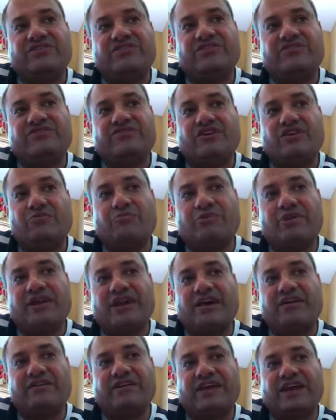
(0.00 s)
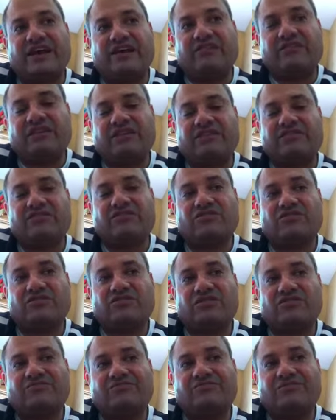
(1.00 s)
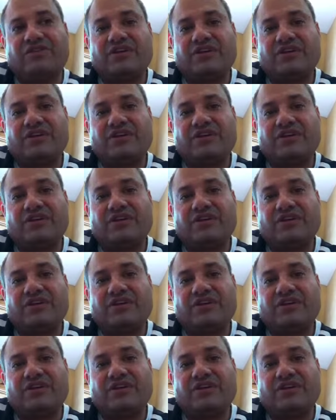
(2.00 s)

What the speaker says: She's doping out now, and that's good.